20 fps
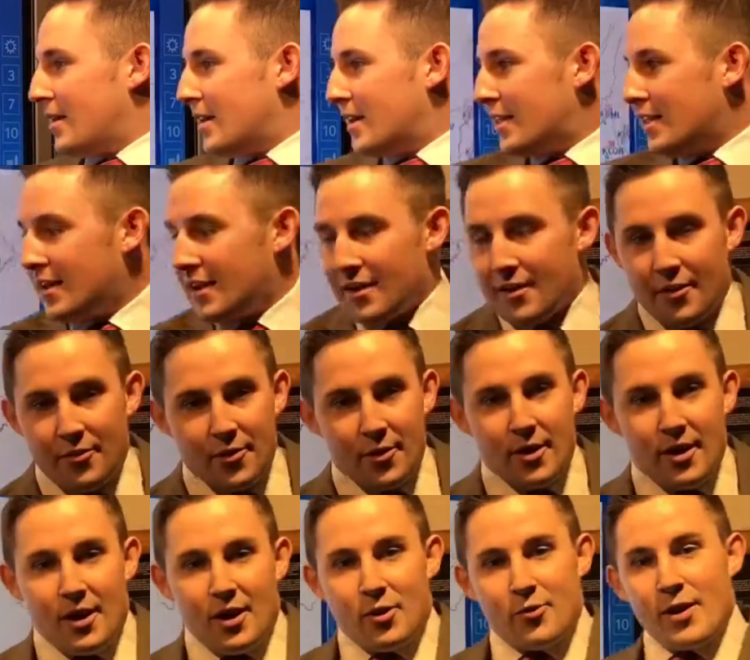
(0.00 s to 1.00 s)
And then
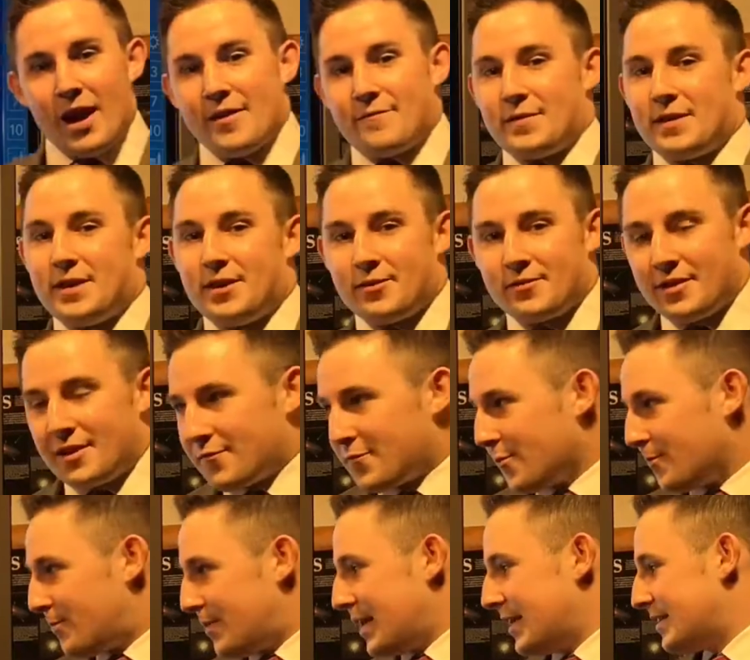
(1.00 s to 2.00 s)
another graphic here then
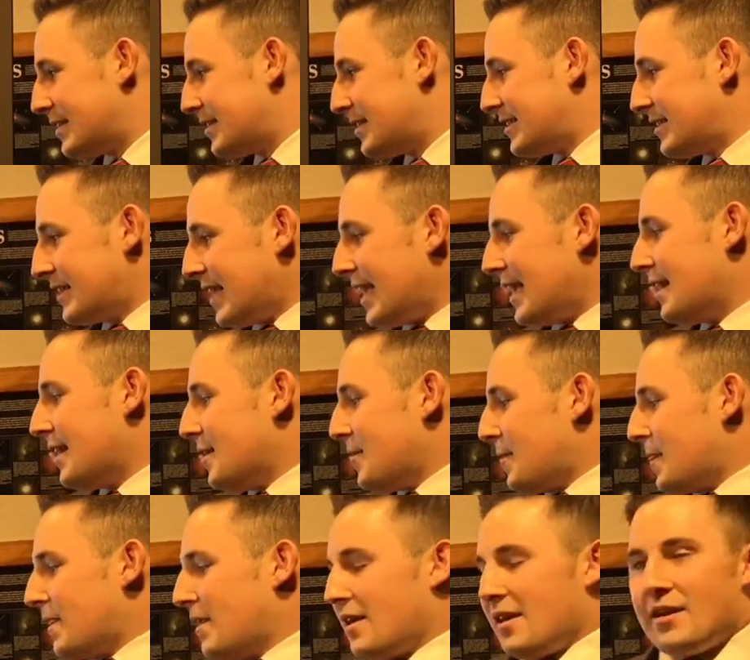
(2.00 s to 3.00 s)
from Penn State.
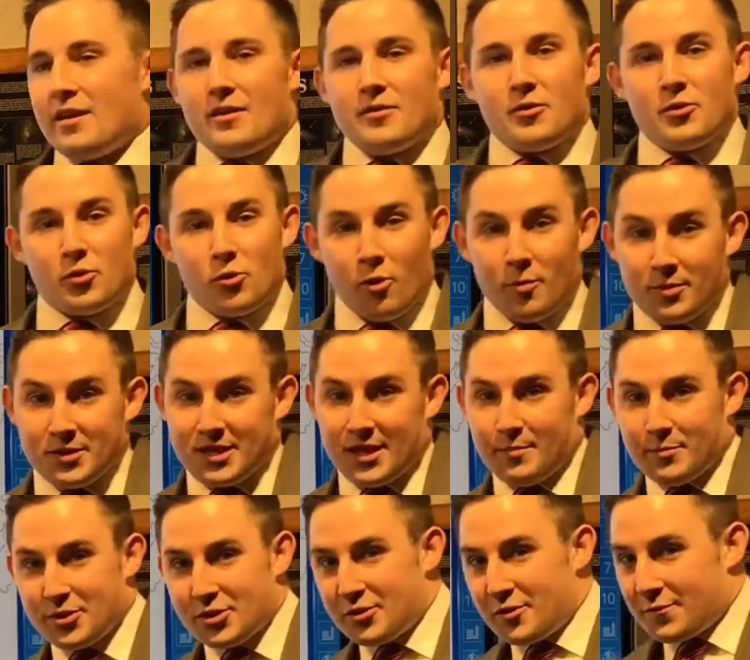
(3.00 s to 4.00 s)
The normal
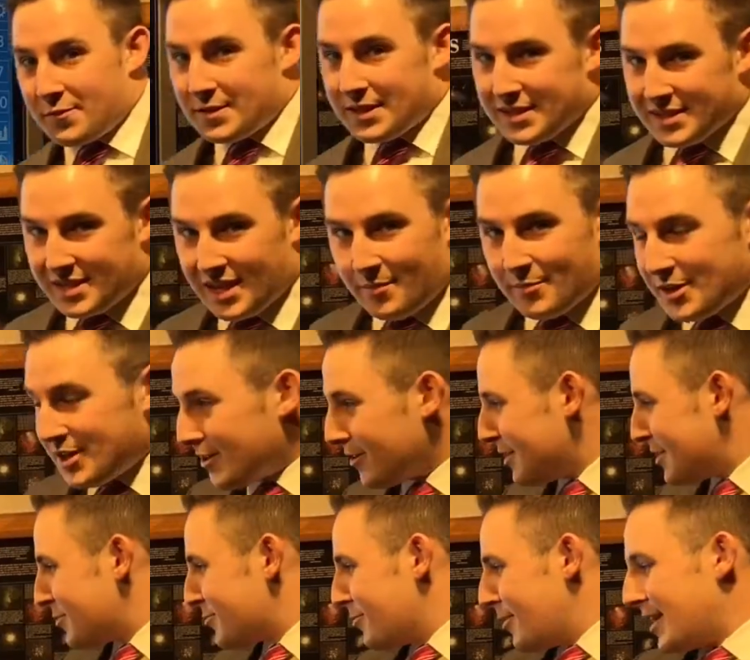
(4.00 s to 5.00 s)
temperature for this time of year
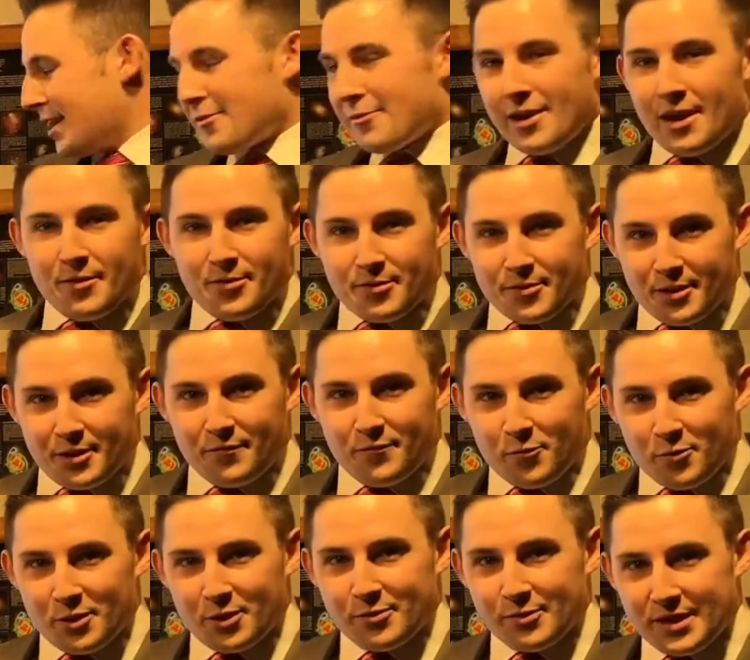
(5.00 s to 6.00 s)
is right around
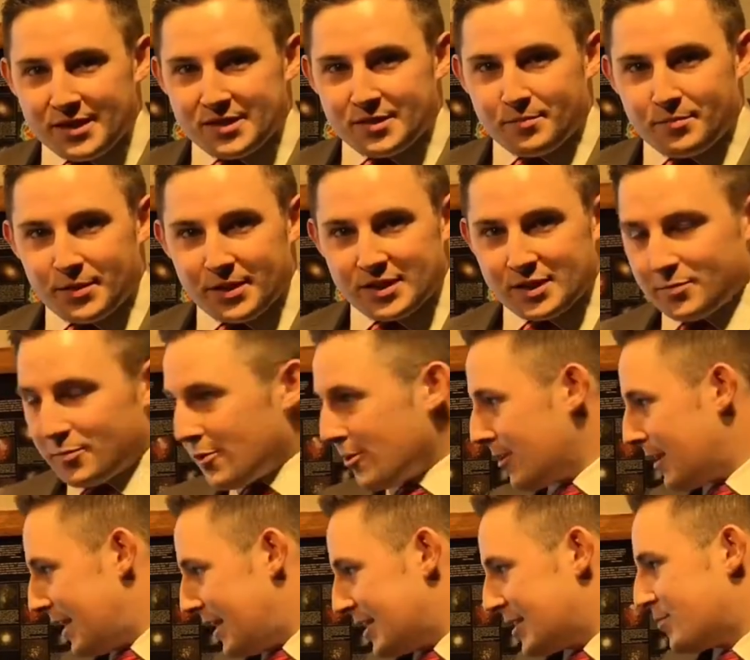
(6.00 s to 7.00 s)
34 degrees in
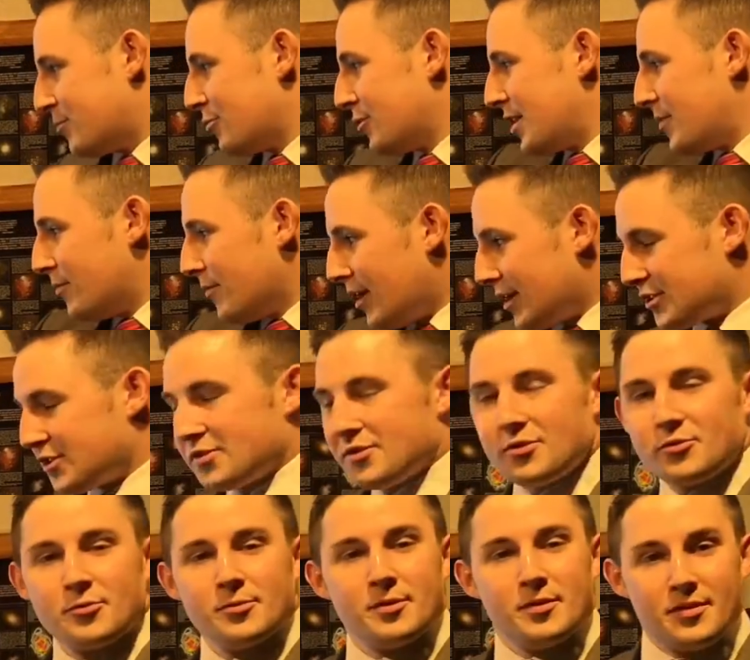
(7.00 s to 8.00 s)
Pittsburgh, and it's pretty much
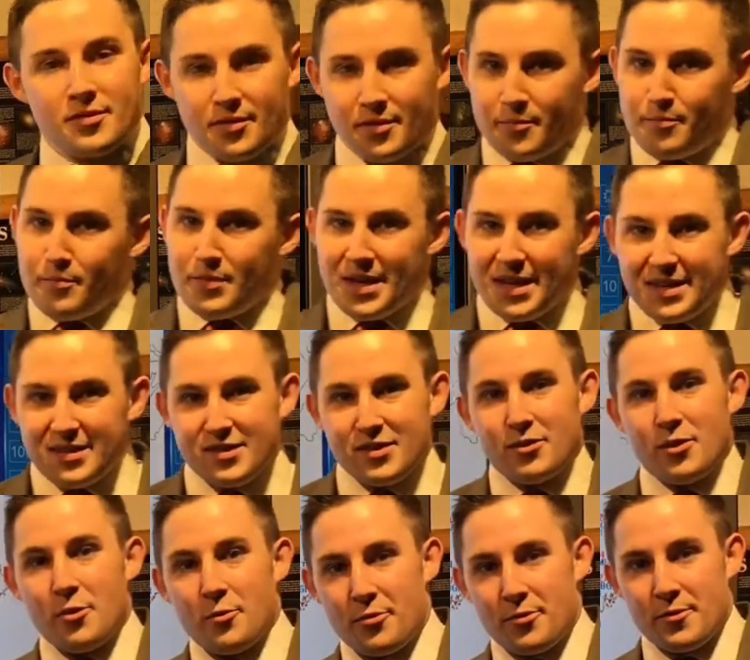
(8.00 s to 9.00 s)
through the mid to
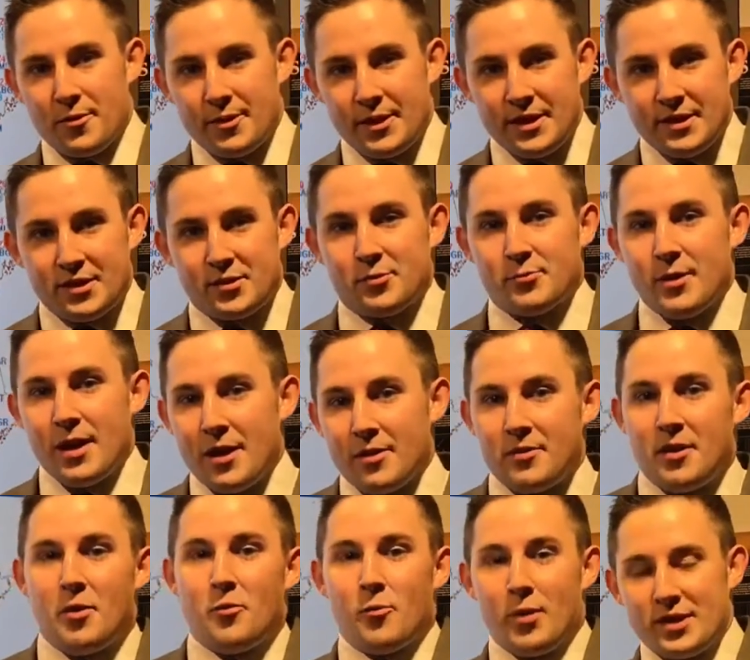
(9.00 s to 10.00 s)
low 30s
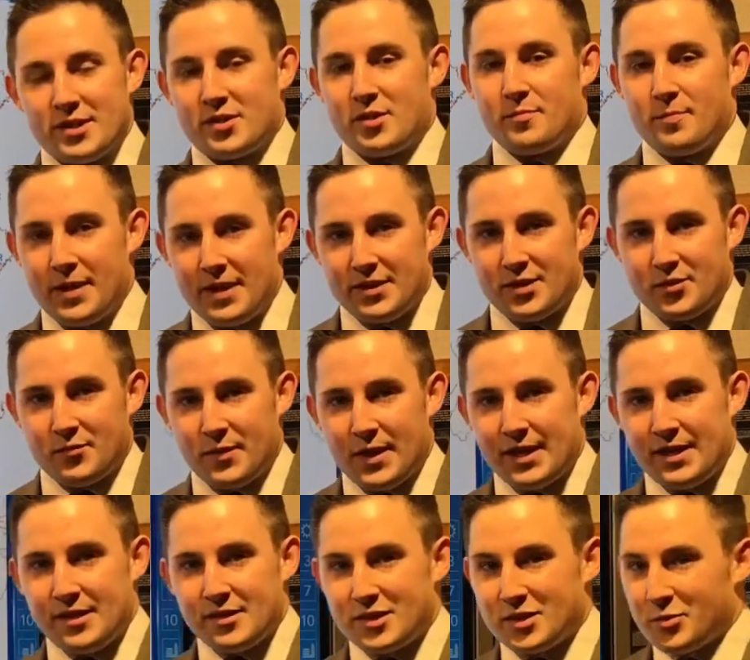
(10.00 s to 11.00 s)
throughout western
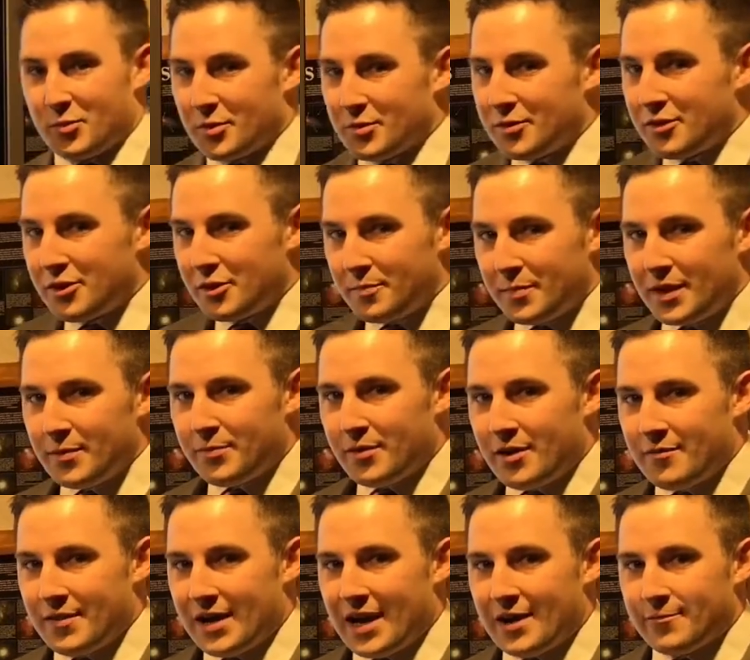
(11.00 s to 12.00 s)
Pennsylvania, so we're a little bit
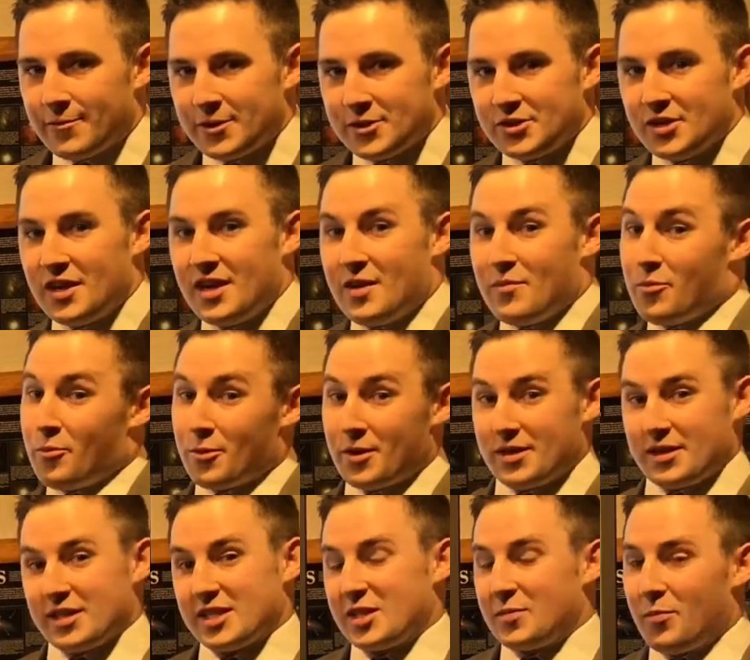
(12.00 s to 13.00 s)
above average, but we're
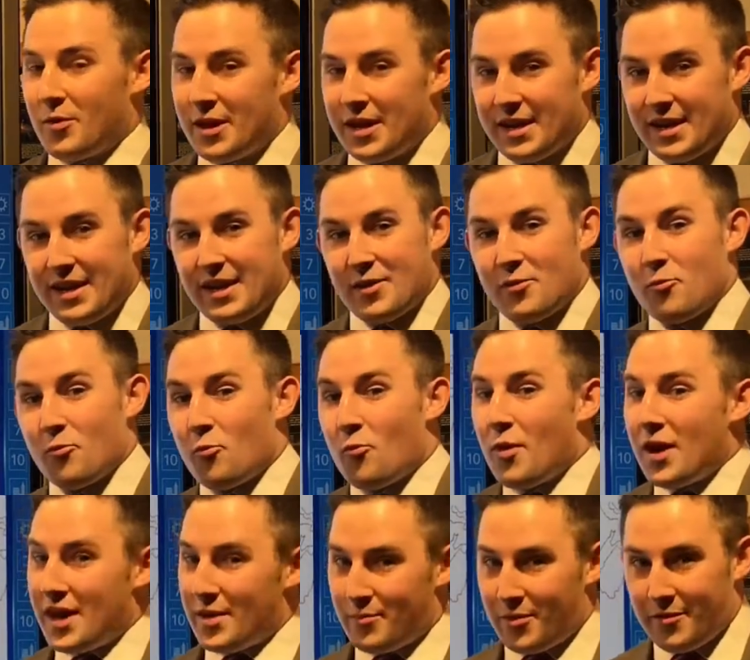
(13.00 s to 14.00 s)
going to spike and get
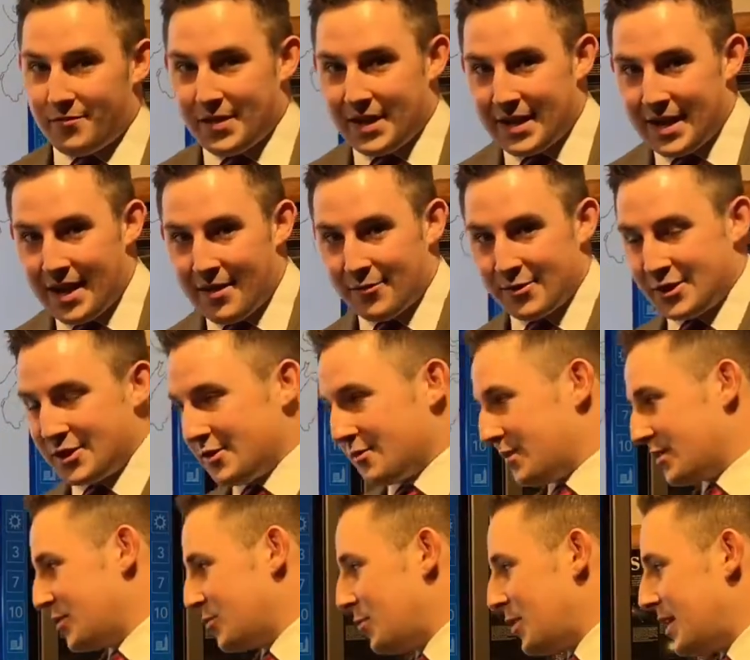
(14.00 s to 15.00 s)
way above that average here
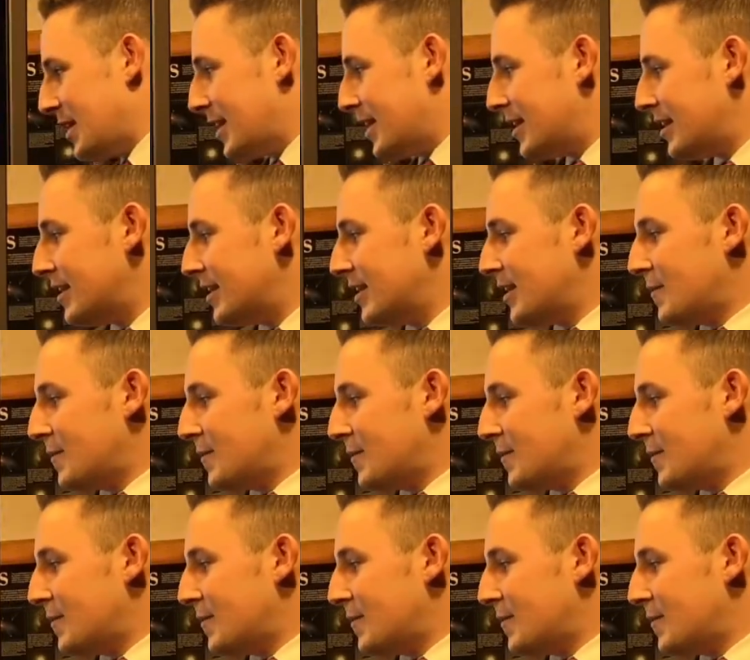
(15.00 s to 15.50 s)
this weekend.